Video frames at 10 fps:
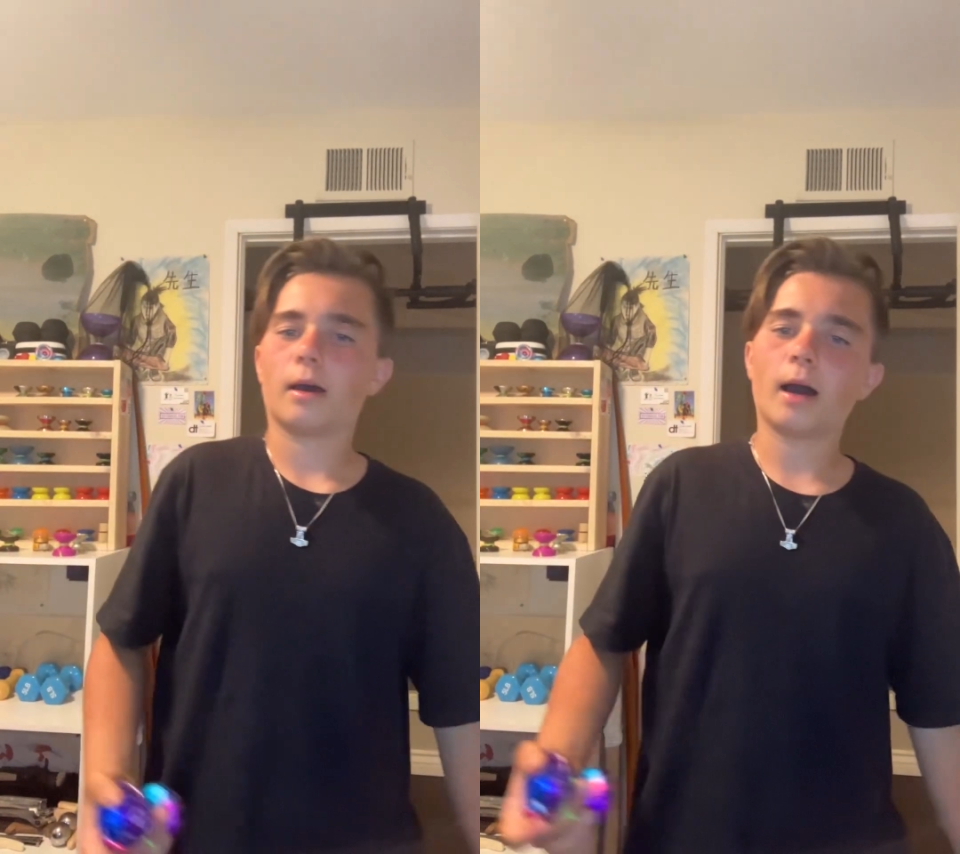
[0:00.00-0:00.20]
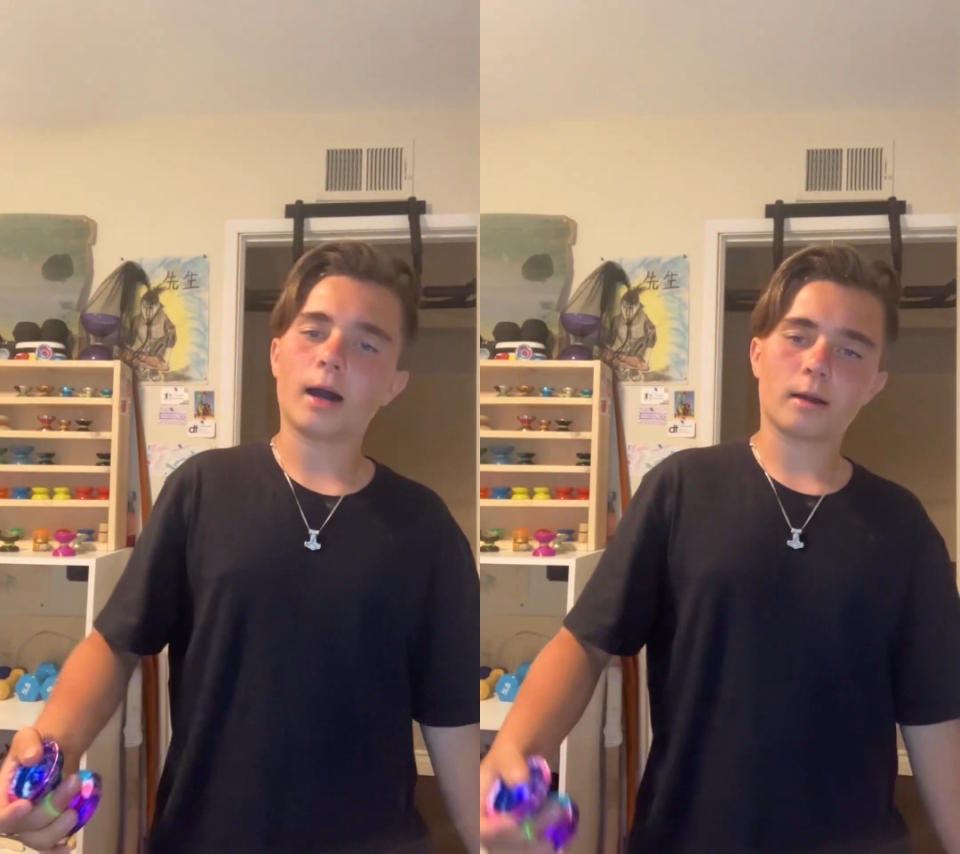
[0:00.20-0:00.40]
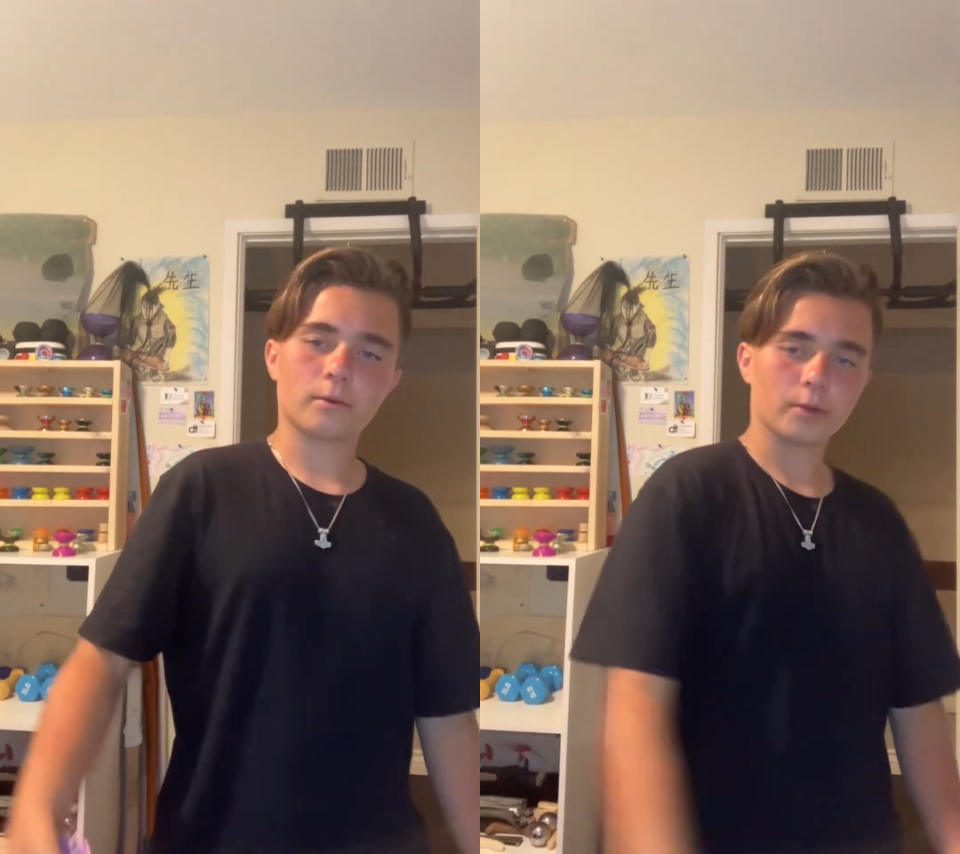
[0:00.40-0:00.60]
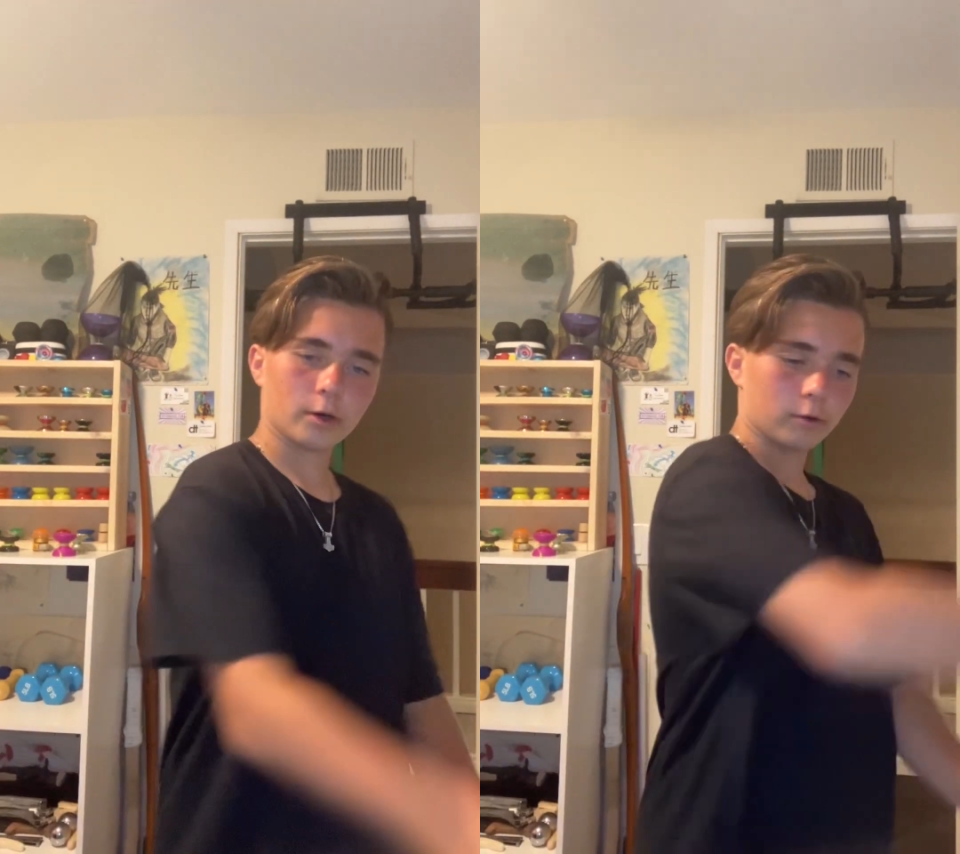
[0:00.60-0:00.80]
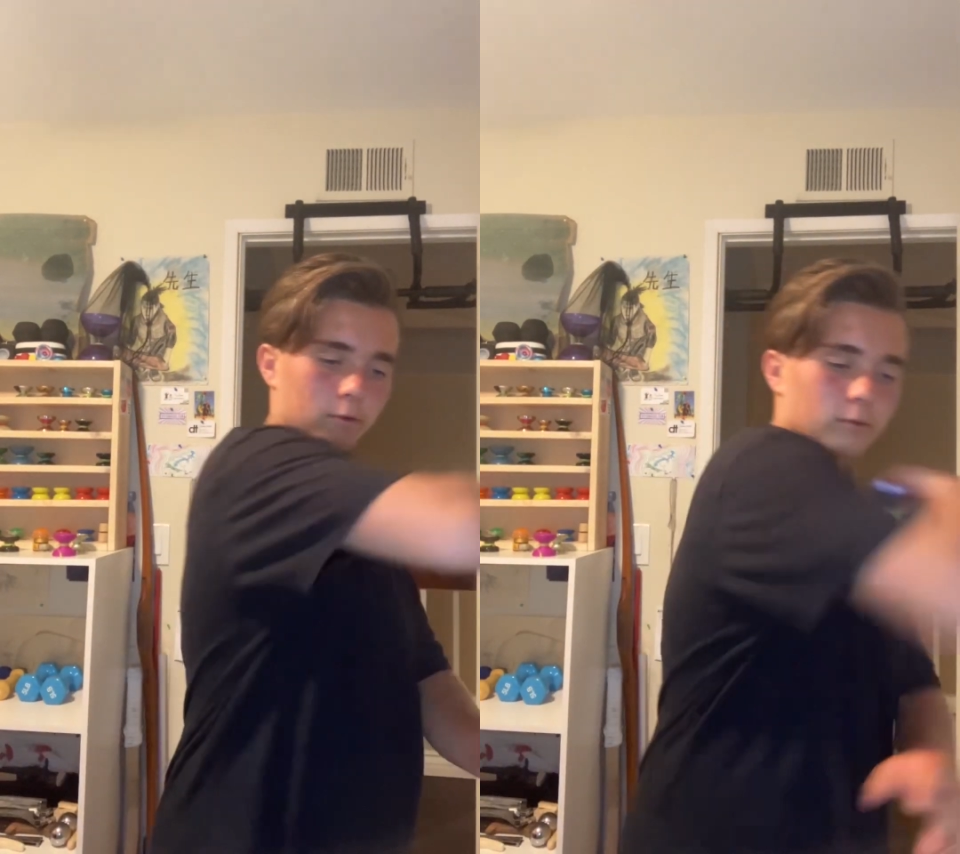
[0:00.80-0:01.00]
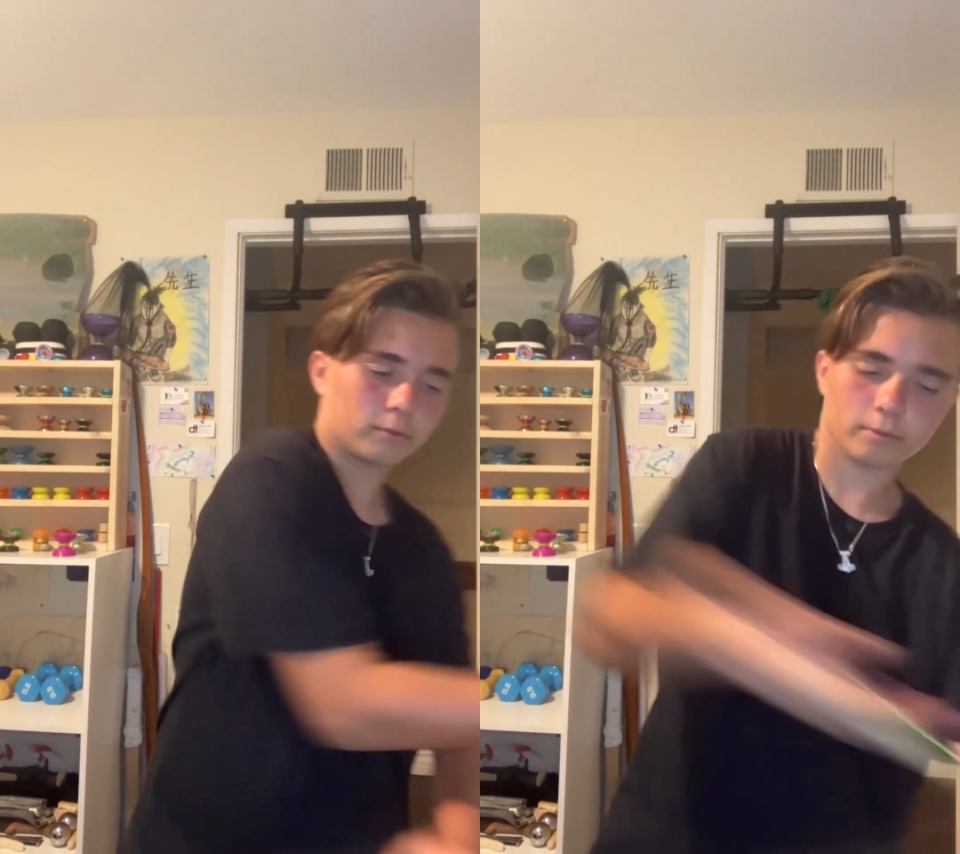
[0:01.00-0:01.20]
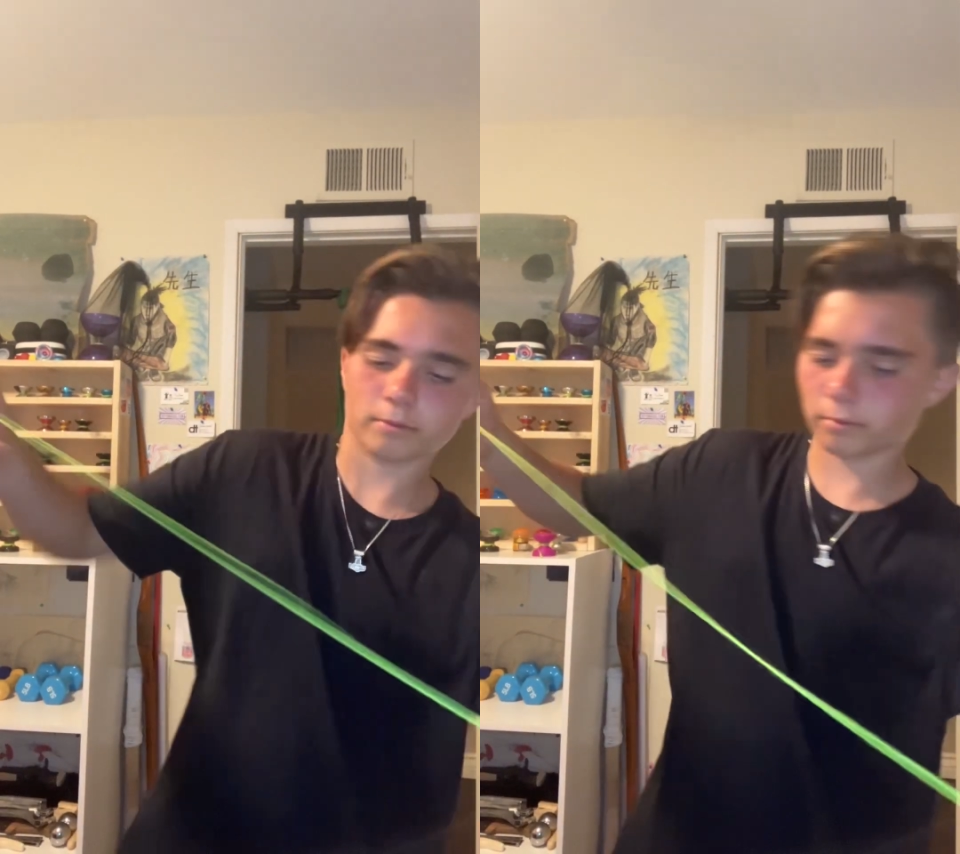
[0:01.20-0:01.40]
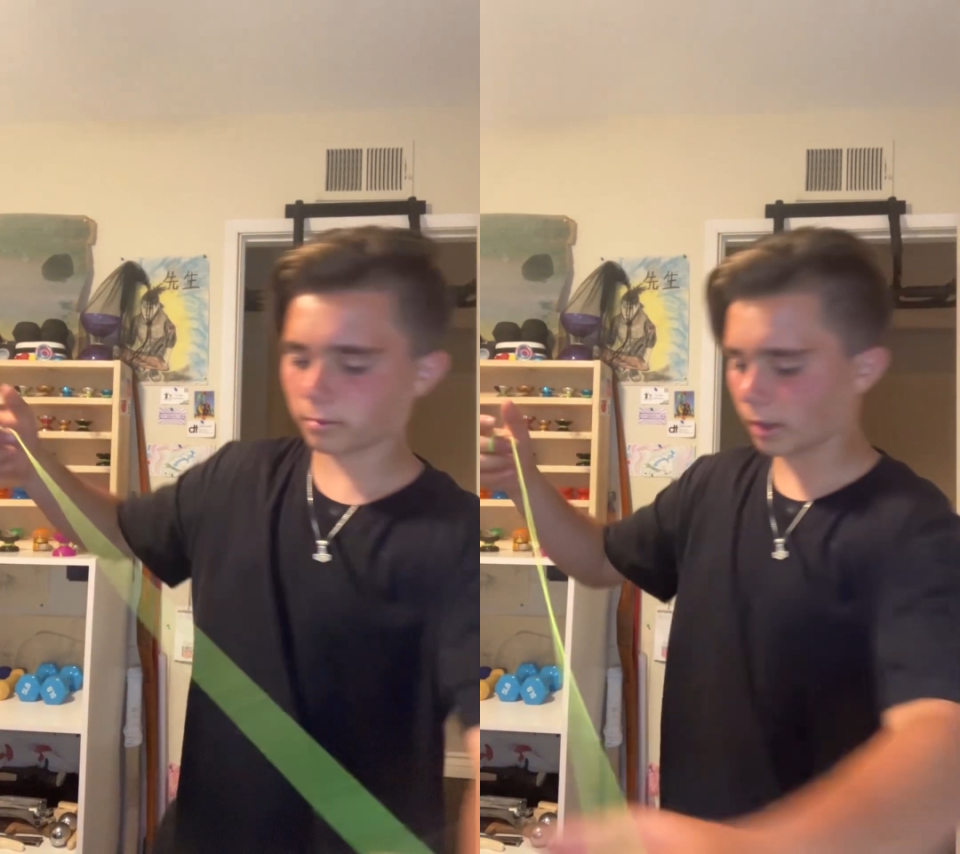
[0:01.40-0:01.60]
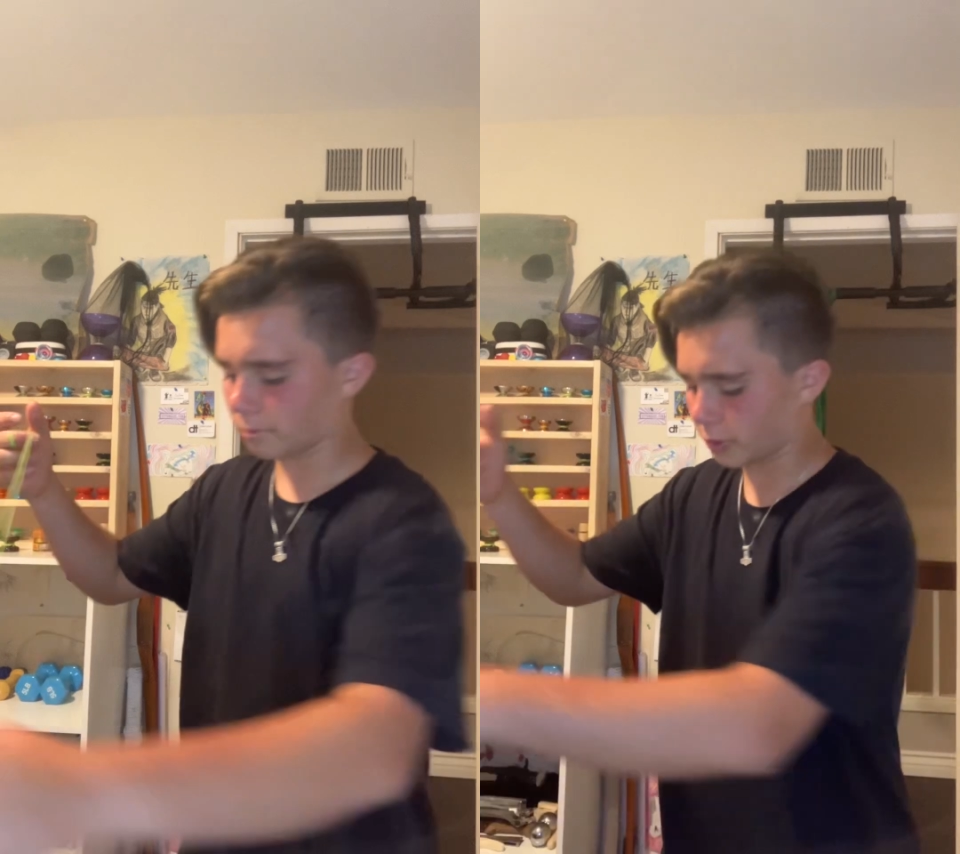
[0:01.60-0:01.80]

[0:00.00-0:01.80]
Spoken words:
I don't know, I'm